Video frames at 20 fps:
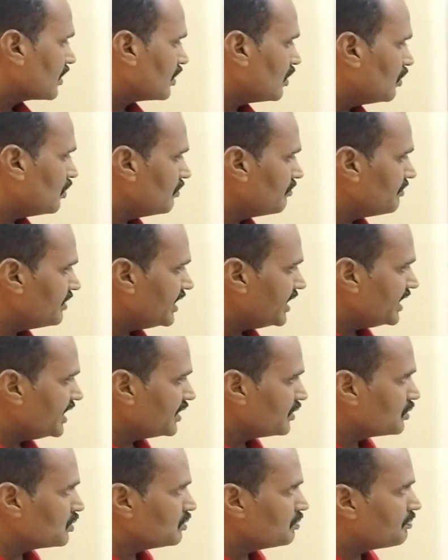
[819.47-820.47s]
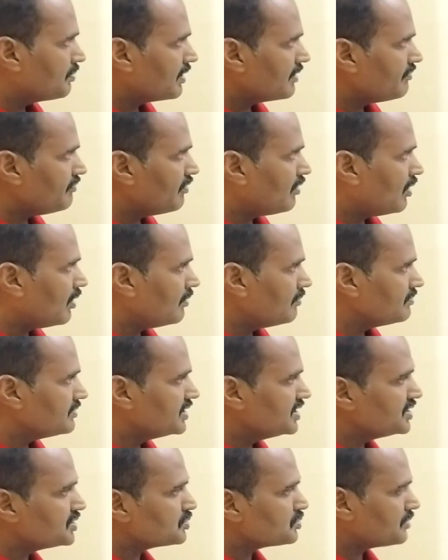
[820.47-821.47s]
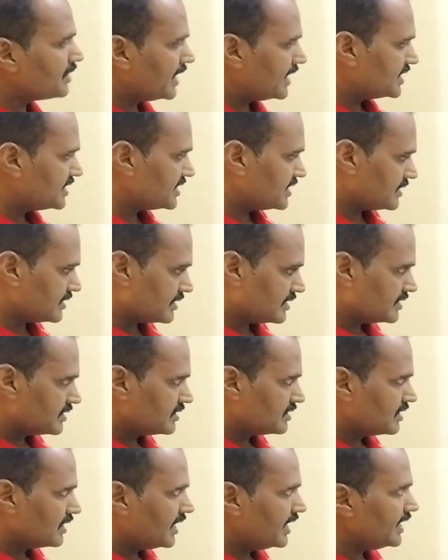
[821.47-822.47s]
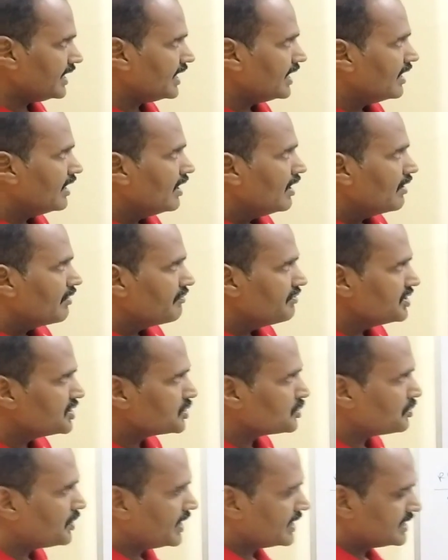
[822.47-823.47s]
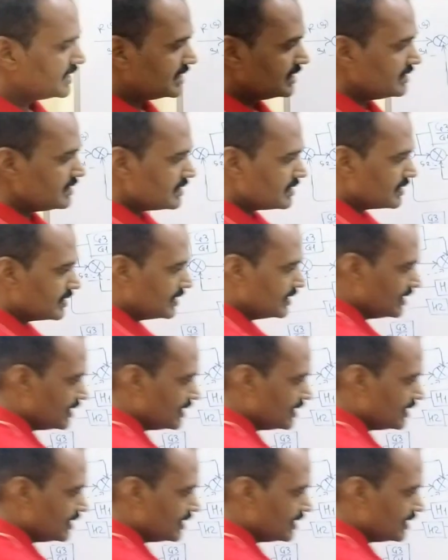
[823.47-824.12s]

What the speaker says: now we need to perform these two actions, right? Which two actions?